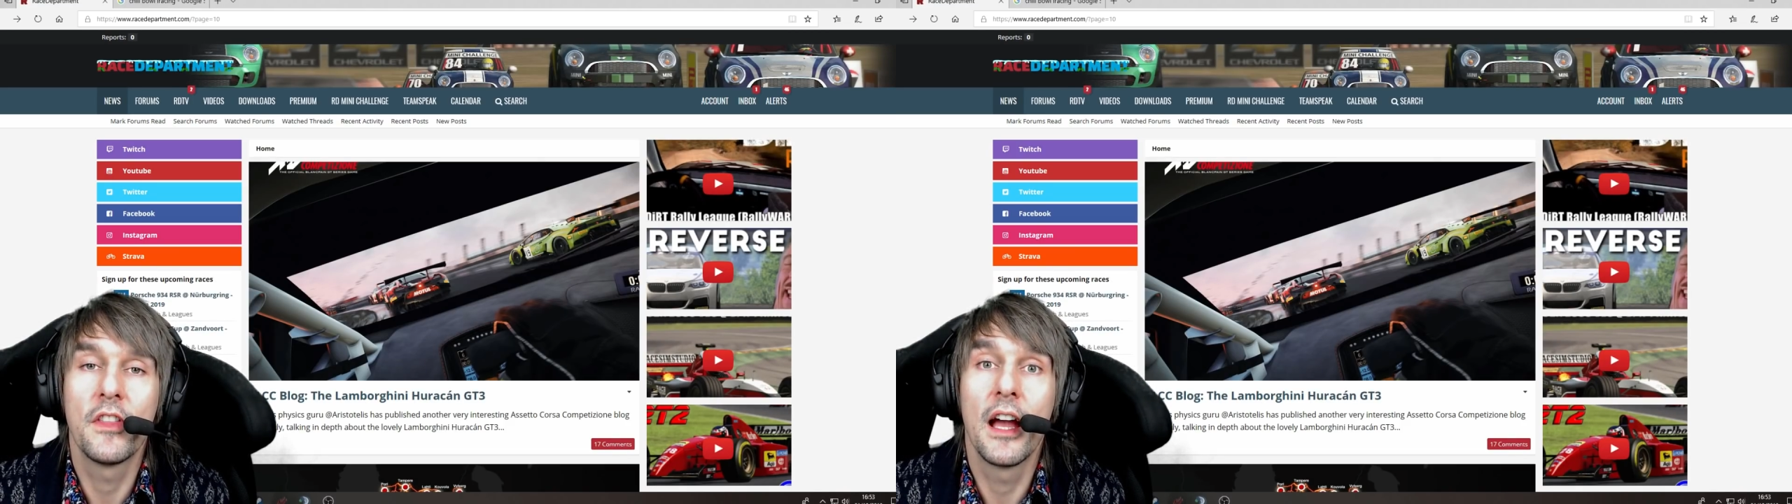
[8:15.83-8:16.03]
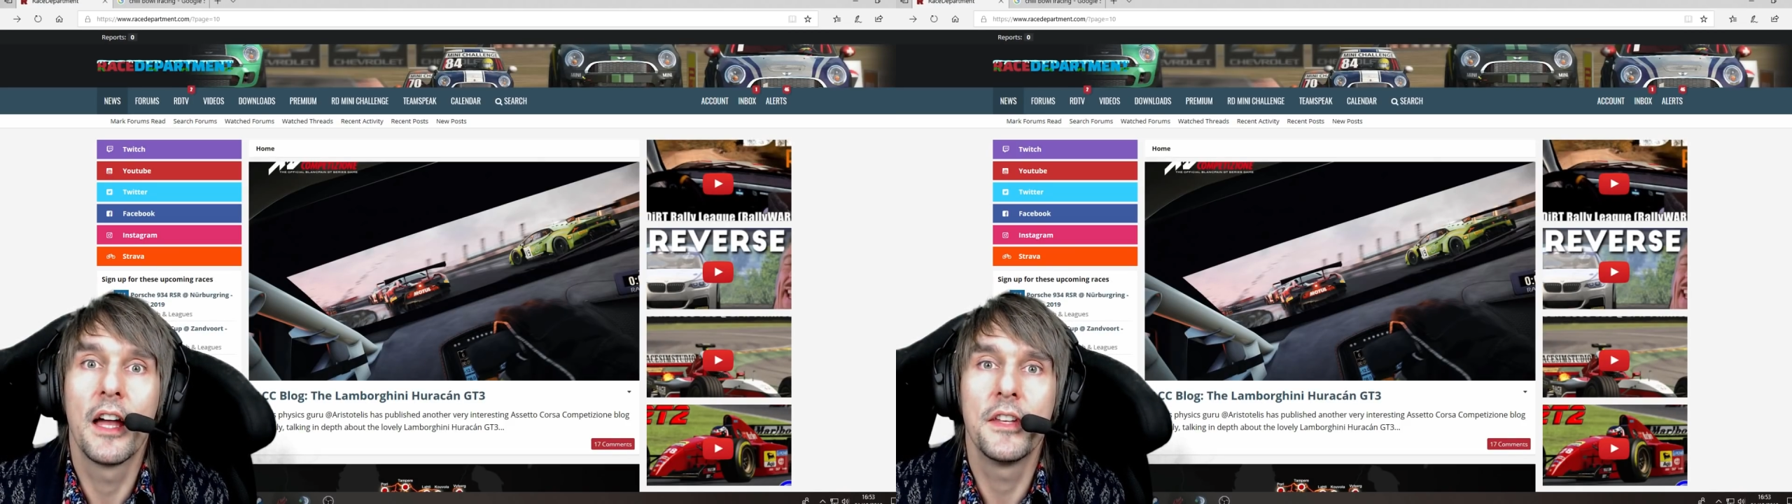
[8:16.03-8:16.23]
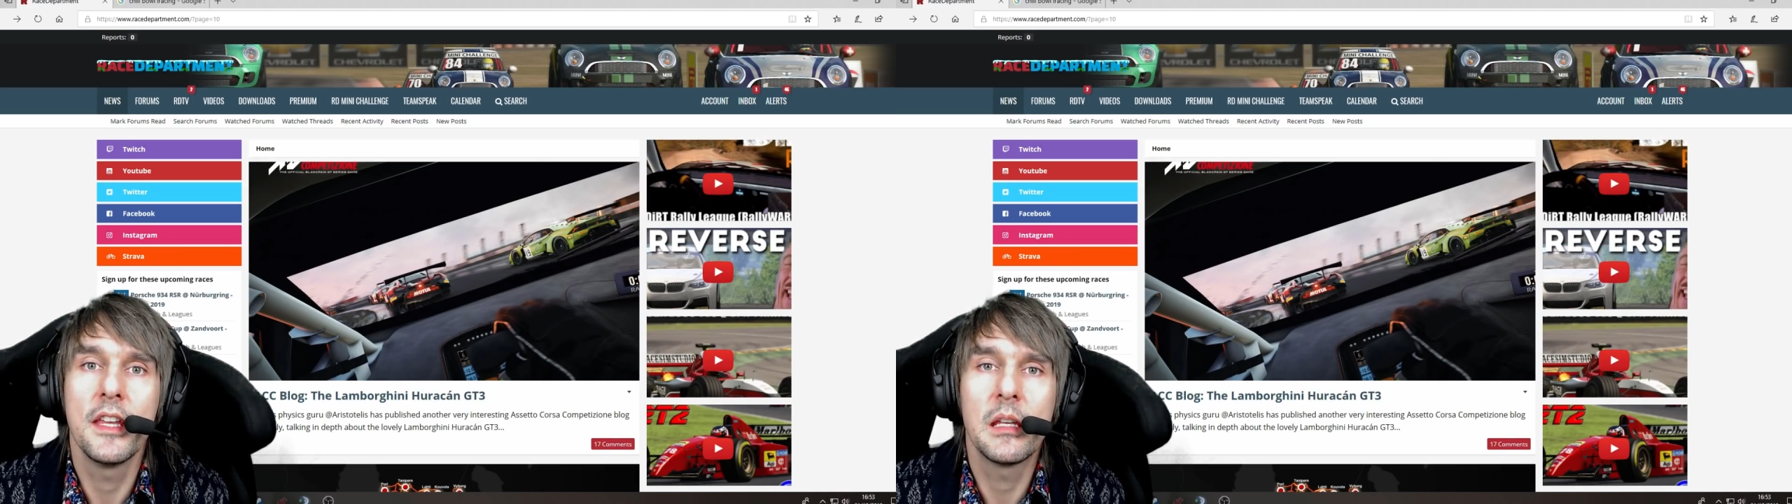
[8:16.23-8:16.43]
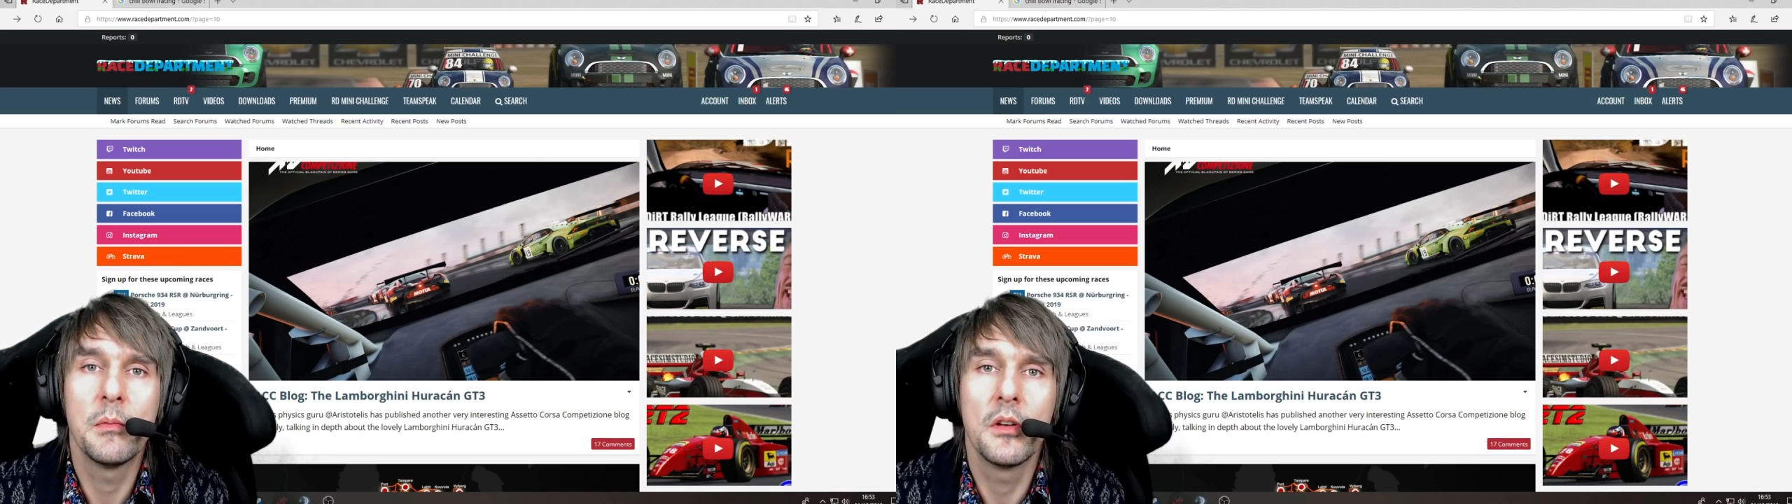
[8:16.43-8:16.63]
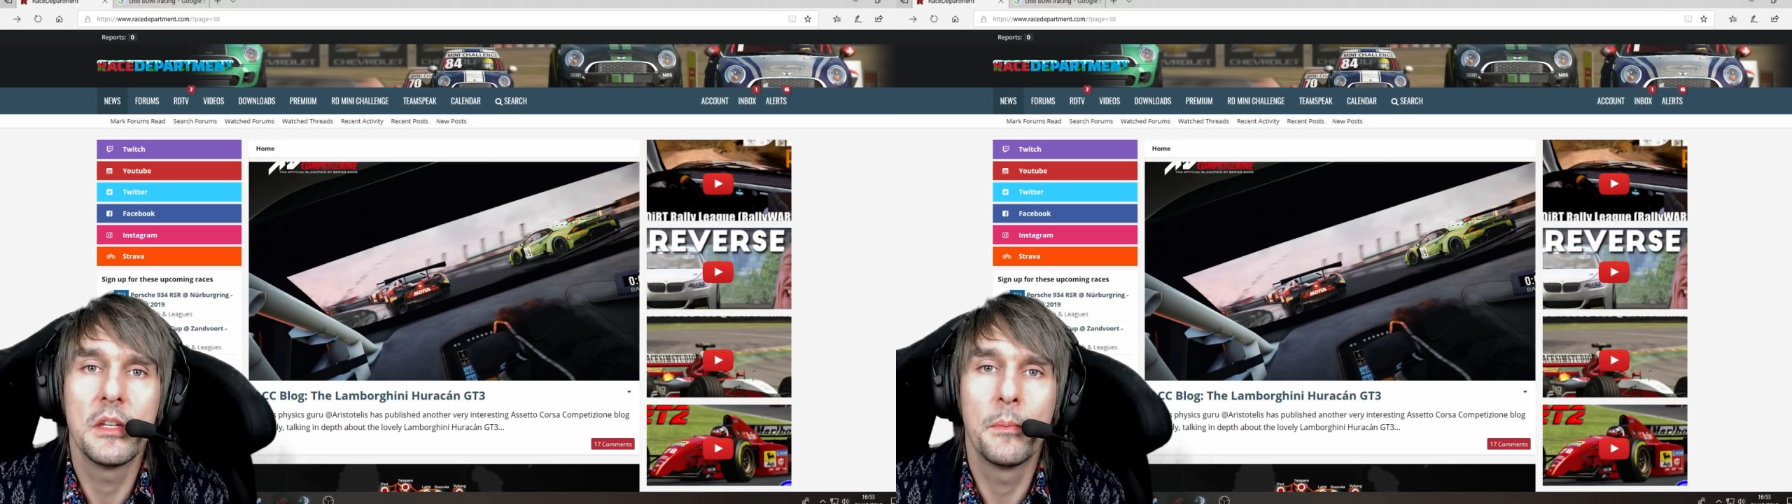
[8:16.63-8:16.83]
the RD
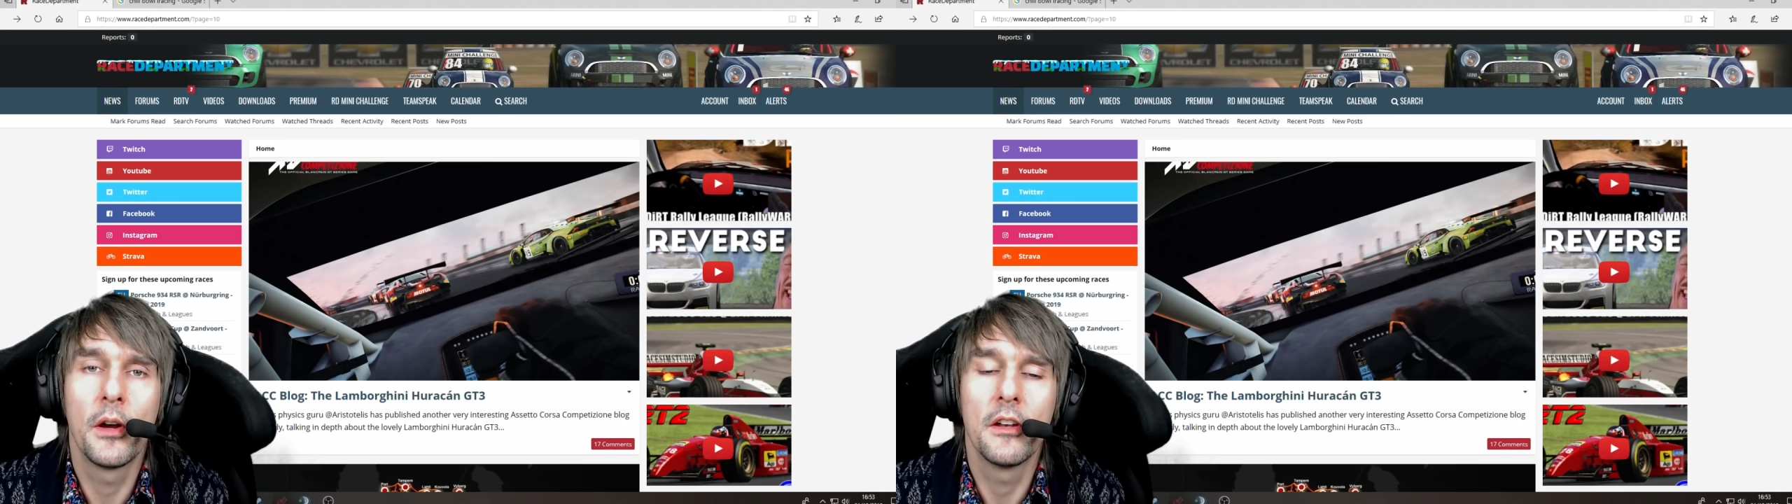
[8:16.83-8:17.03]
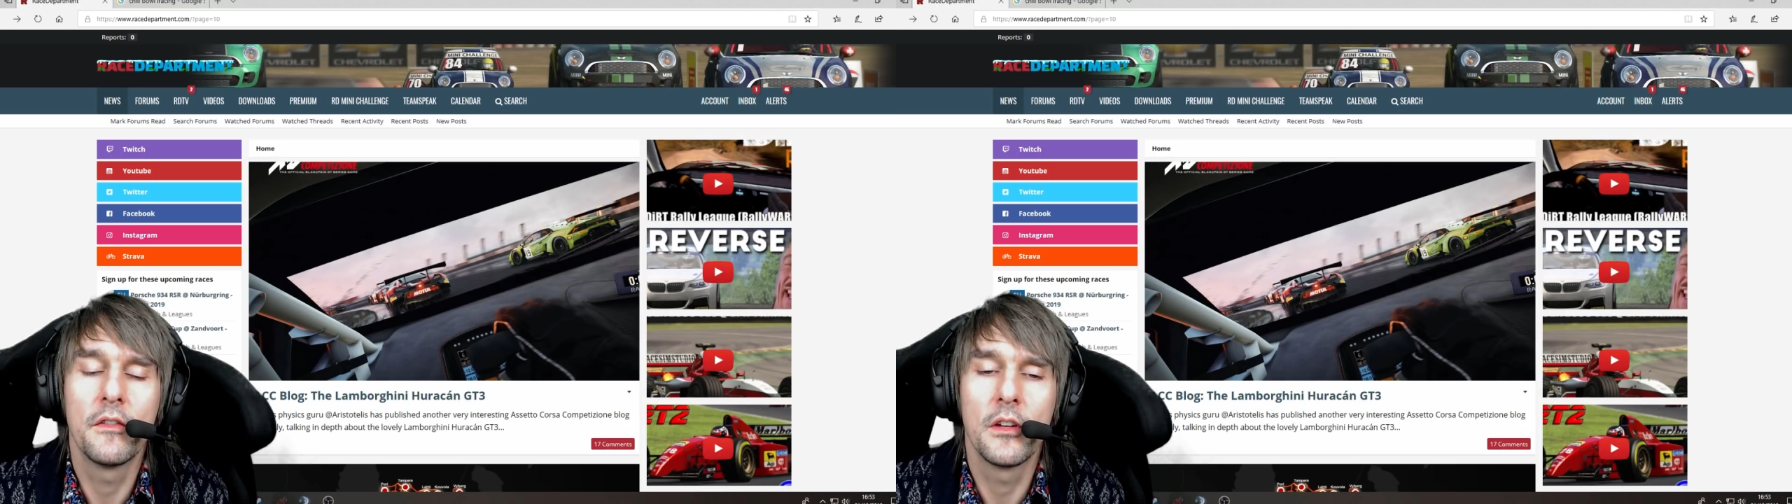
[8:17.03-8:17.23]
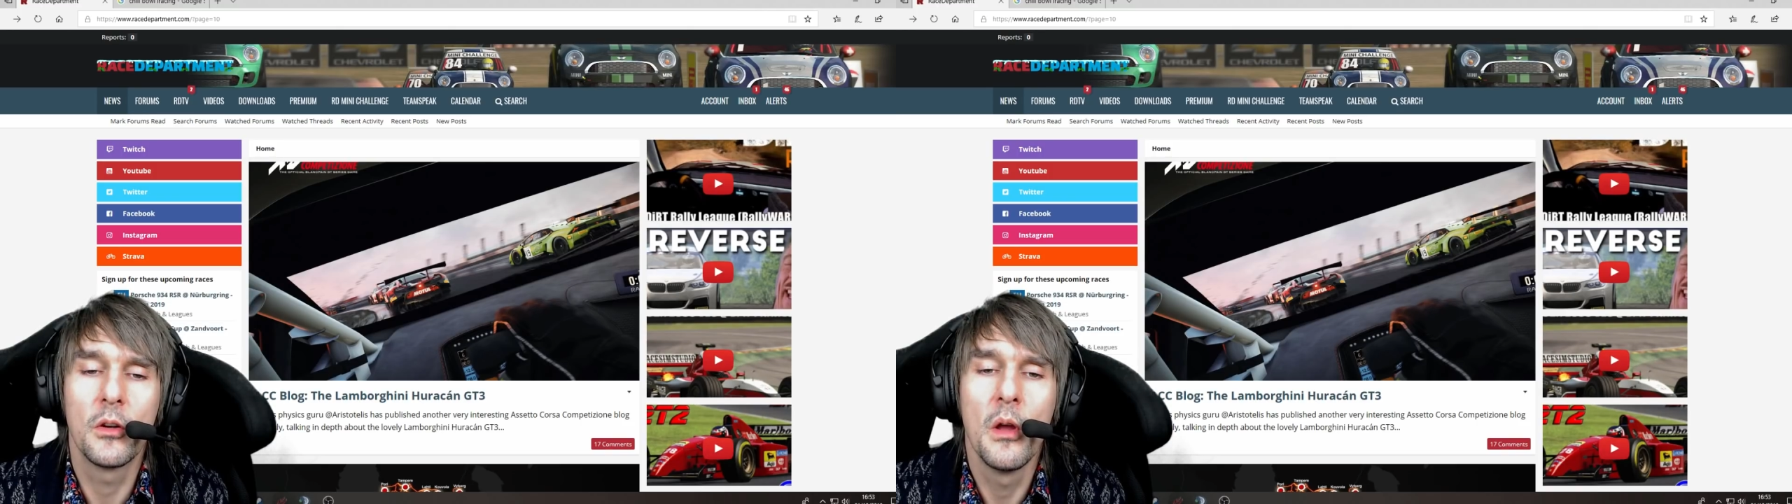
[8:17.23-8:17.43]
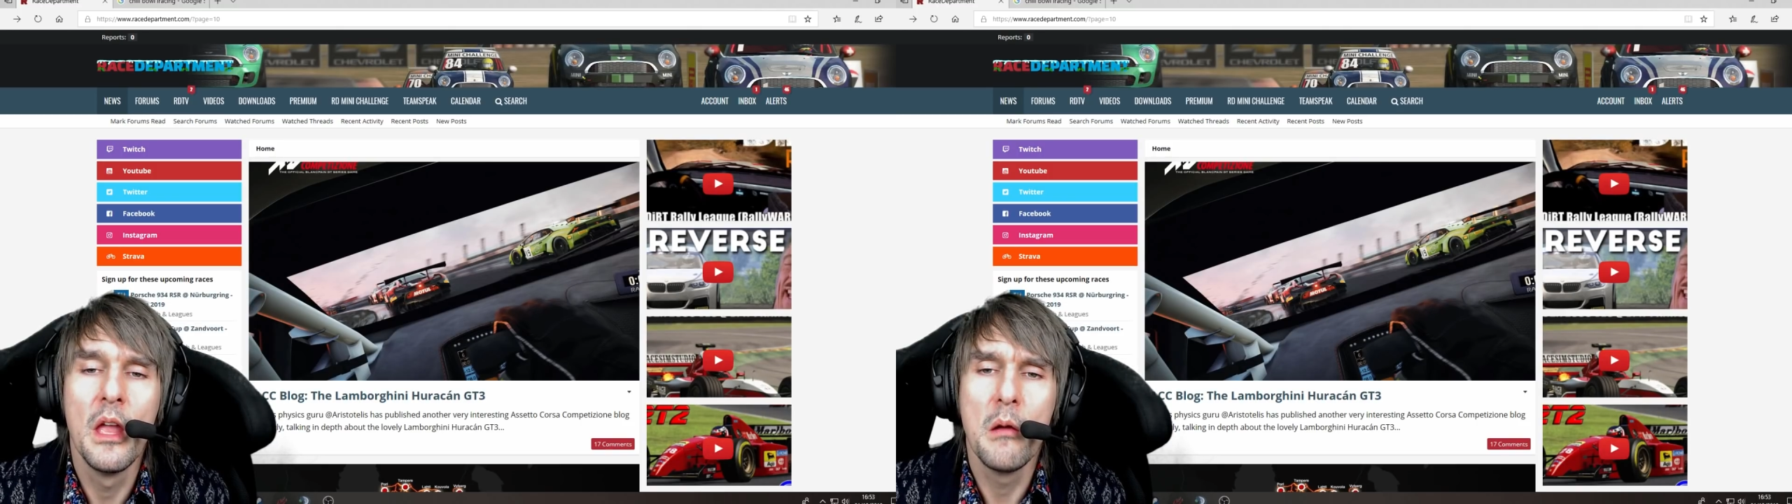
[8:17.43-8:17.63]
community point of view,